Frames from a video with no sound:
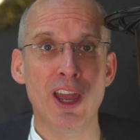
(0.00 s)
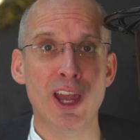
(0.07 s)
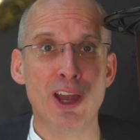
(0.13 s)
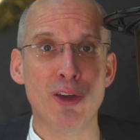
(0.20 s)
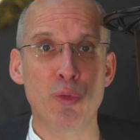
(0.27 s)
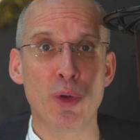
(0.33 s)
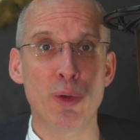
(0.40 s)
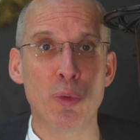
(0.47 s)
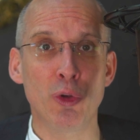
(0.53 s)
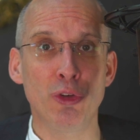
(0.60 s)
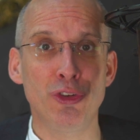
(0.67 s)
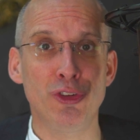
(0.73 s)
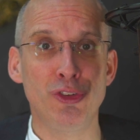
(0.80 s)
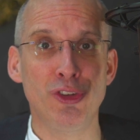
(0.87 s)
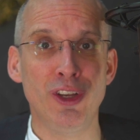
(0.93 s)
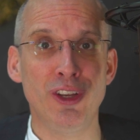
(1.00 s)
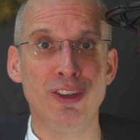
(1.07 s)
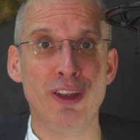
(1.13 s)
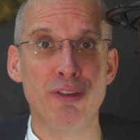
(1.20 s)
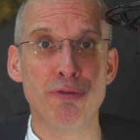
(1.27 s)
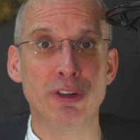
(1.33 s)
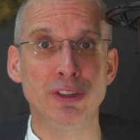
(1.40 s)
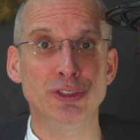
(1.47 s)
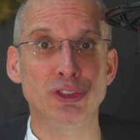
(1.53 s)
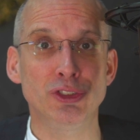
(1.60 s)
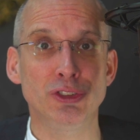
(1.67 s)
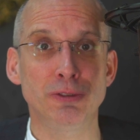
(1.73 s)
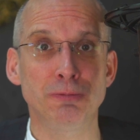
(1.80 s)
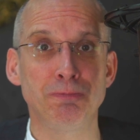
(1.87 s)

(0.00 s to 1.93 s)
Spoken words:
if we want to see a difference.